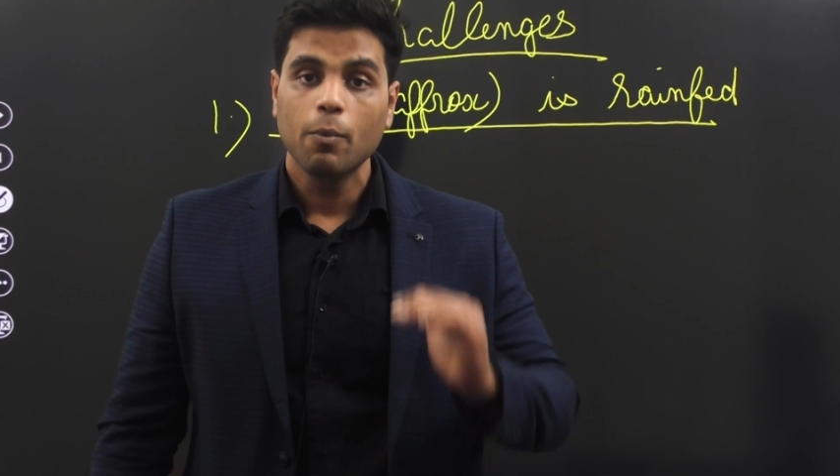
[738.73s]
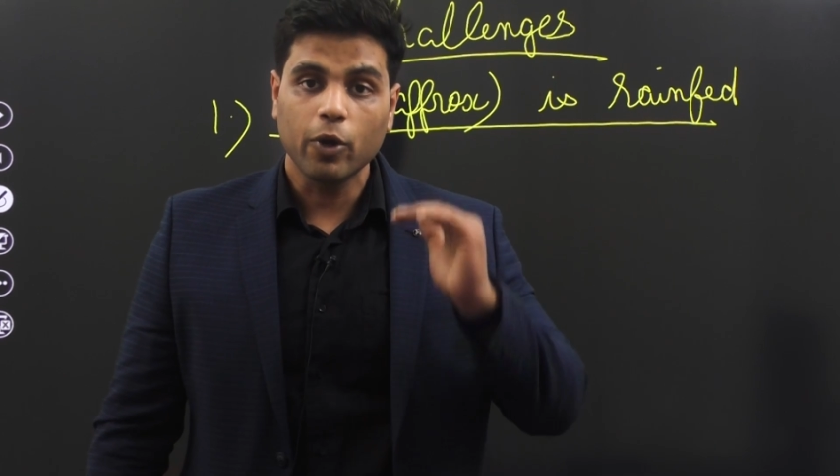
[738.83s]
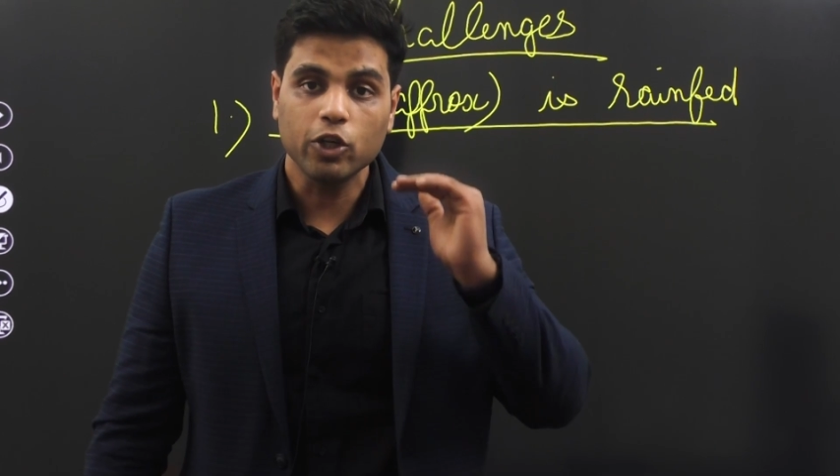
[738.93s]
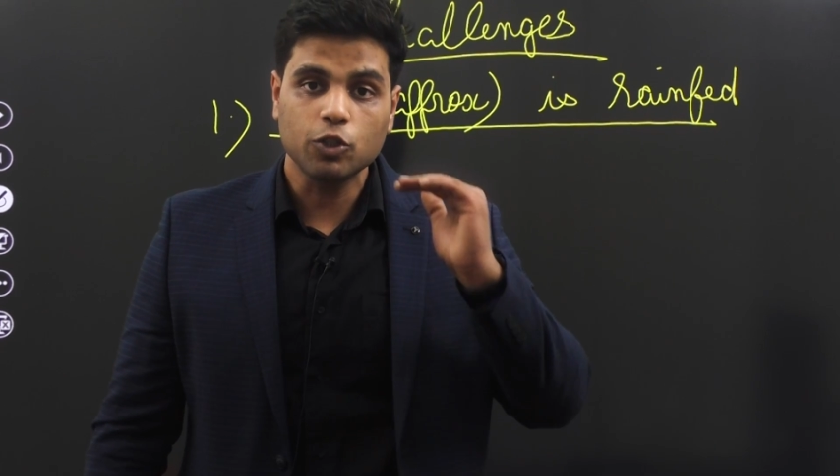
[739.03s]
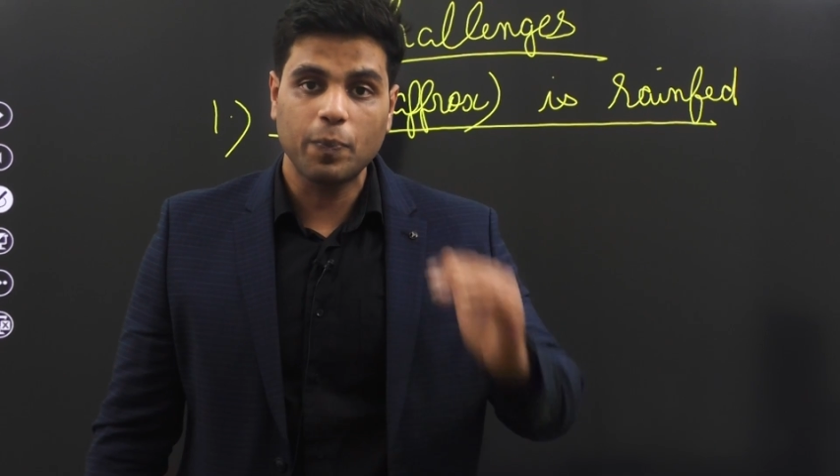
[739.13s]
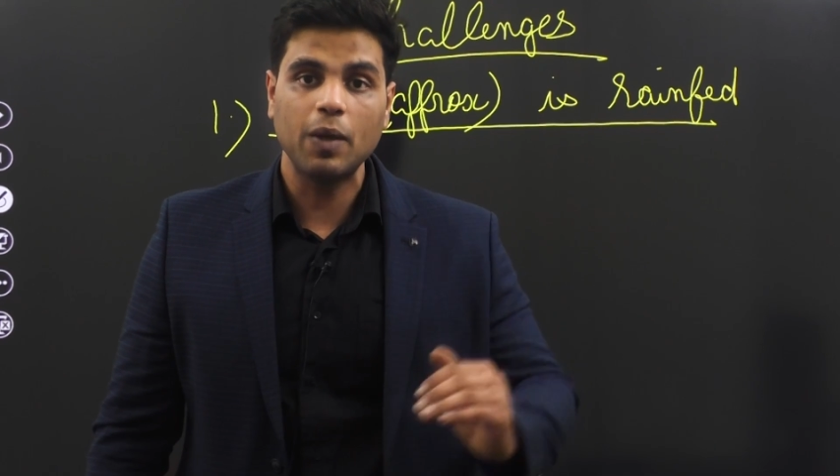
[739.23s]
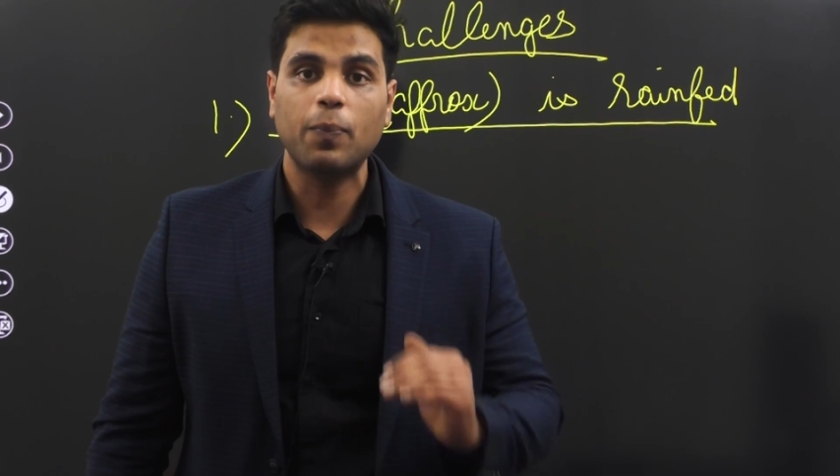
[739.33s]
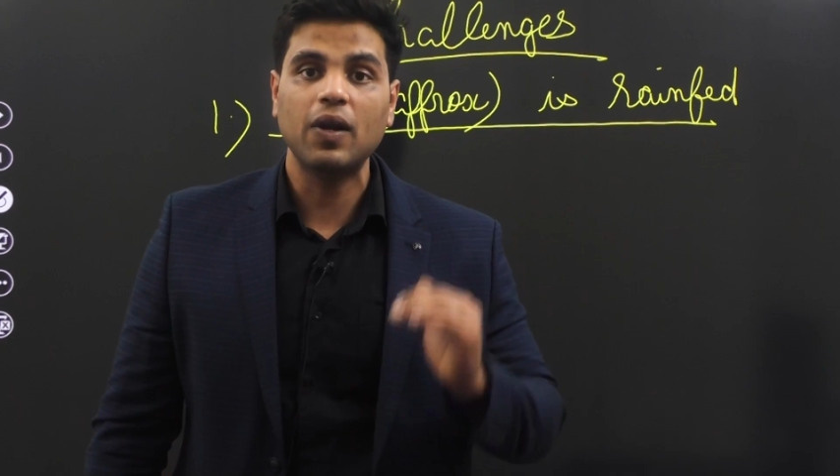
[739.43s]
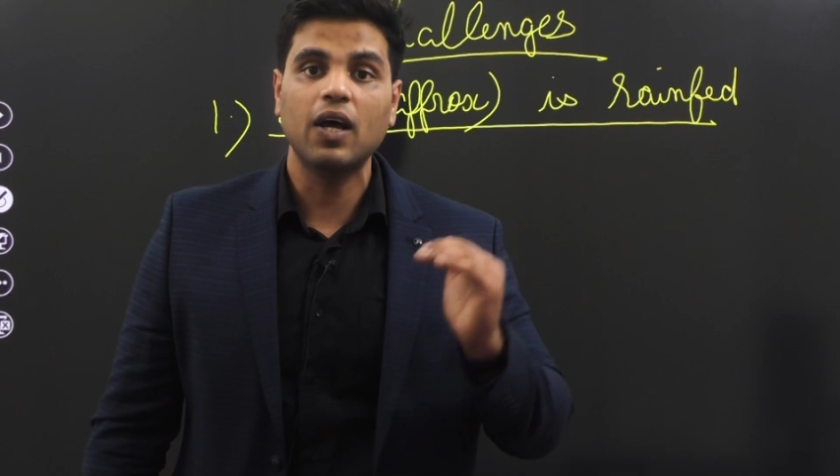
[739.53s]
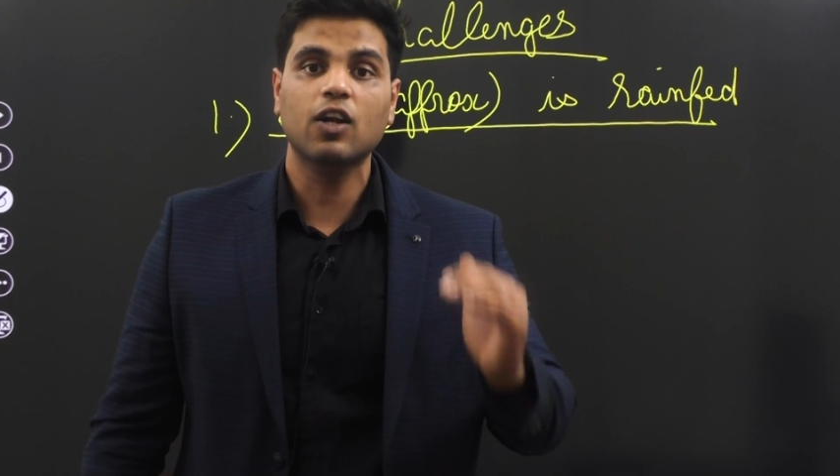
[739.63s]
because
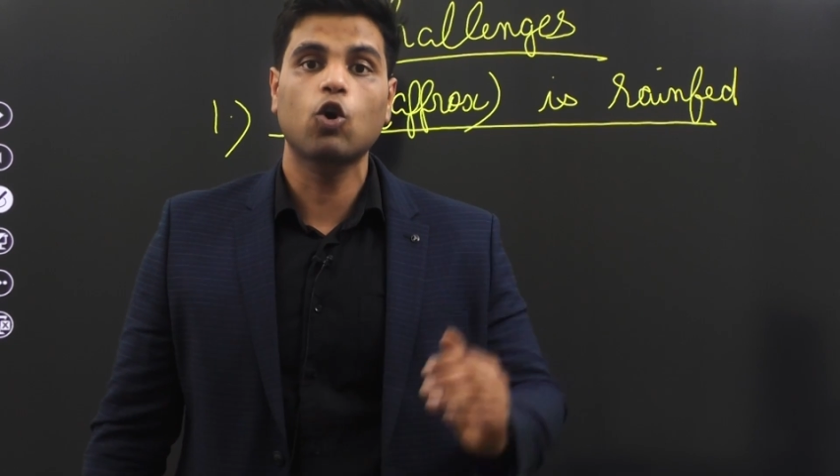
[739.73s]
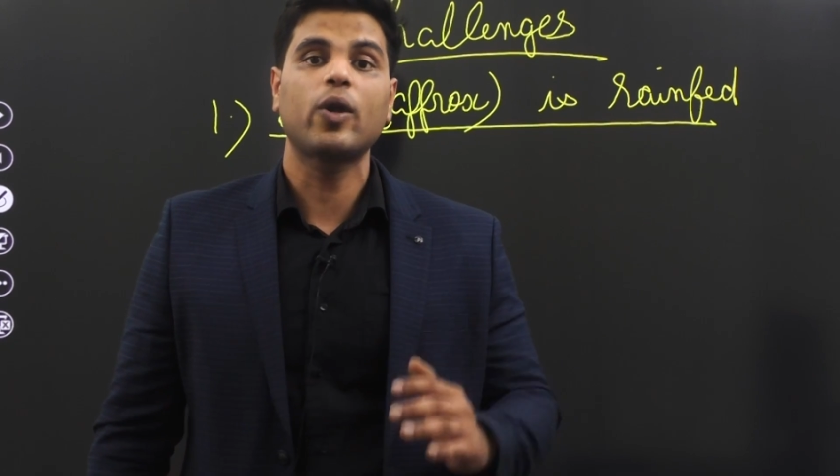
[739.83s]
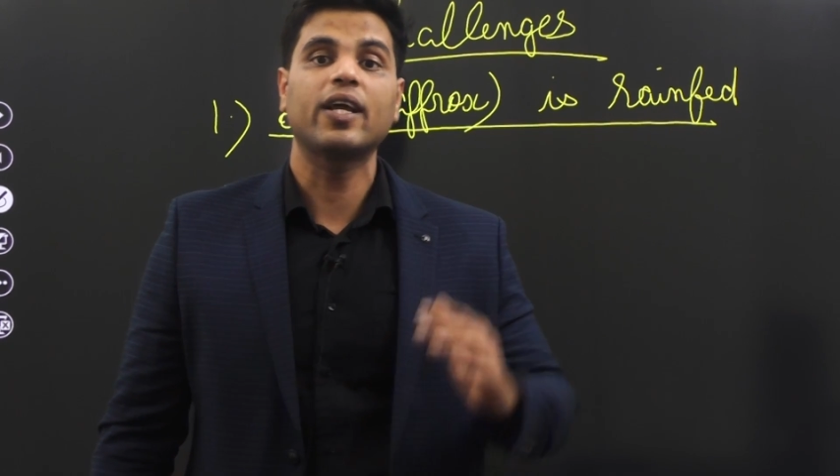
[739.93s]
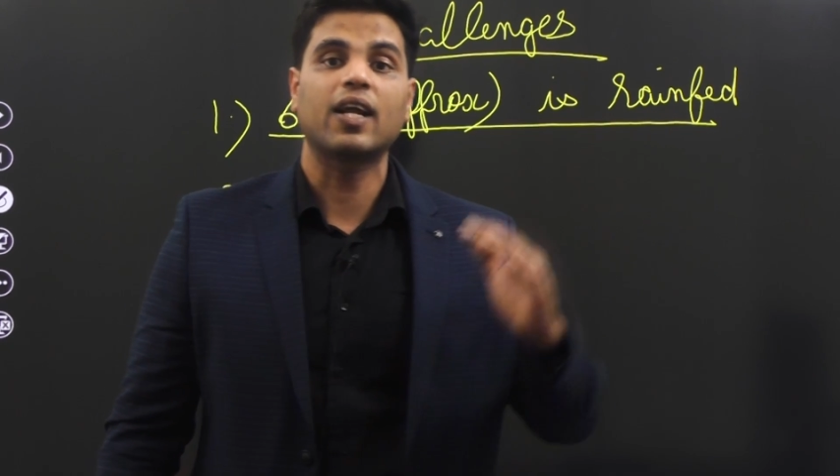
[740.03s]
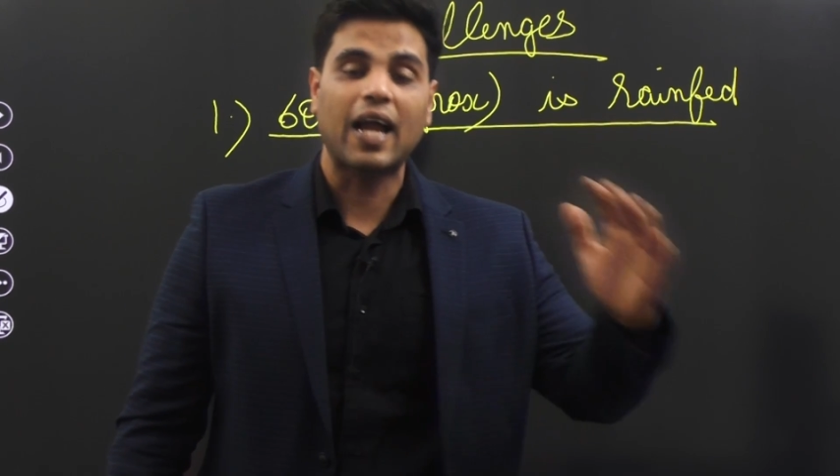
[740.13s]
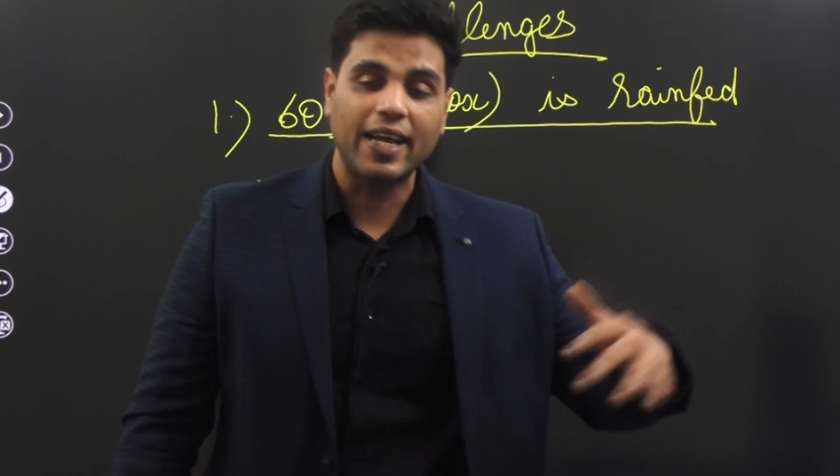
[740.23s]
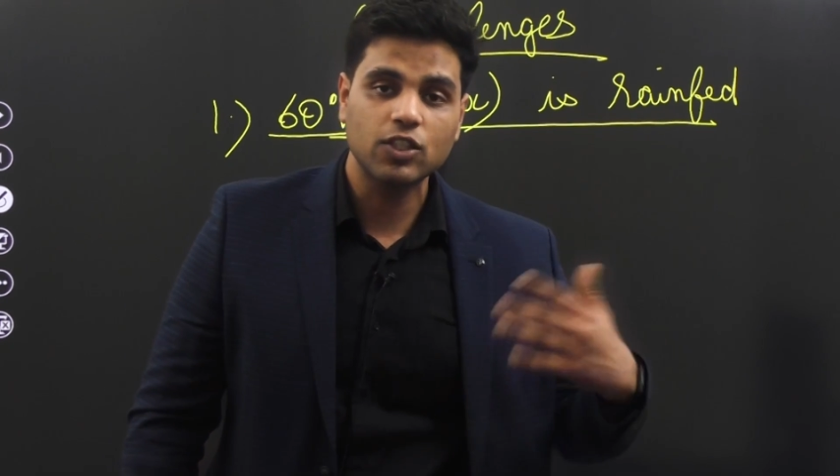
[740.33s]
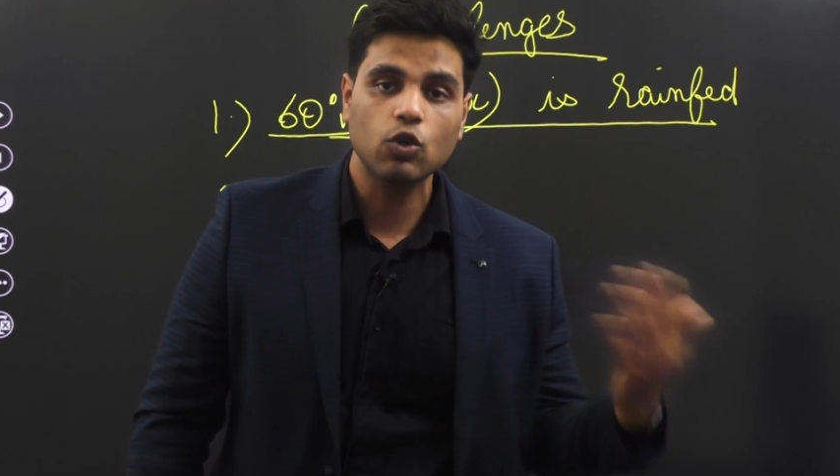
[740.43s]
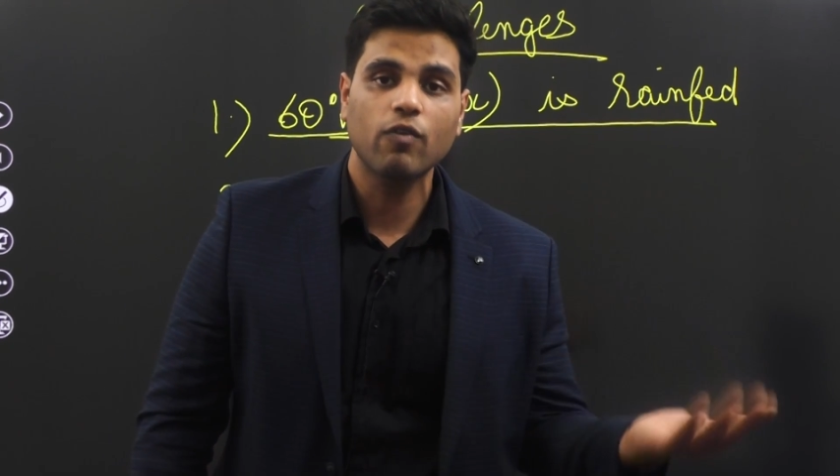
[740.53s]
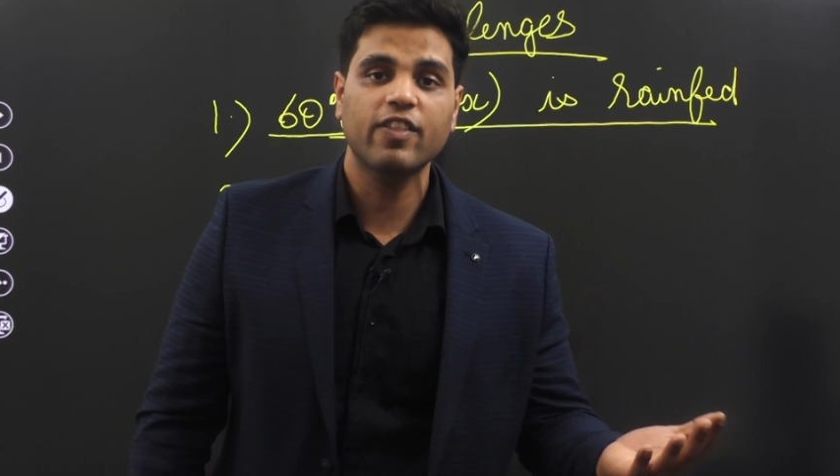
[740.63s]
people are growing
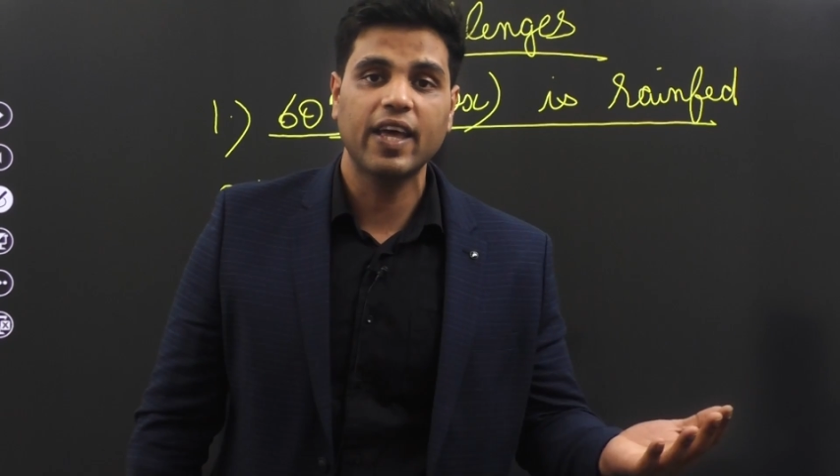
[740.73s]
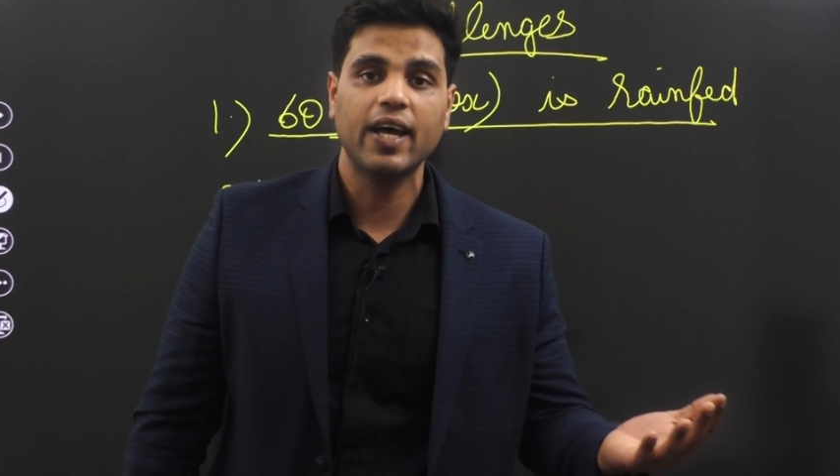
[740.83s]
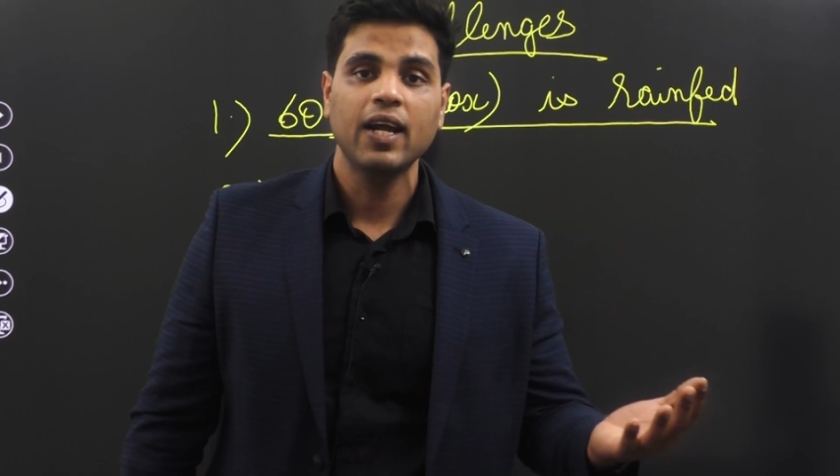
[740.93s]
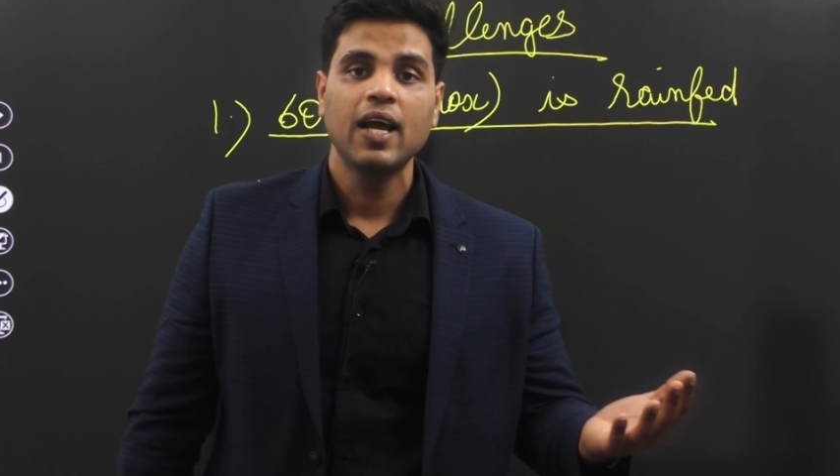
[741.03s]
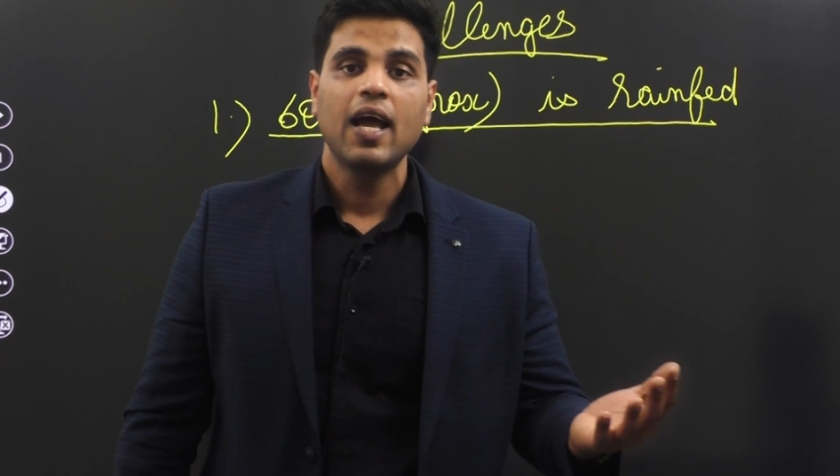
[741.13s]
rice over there,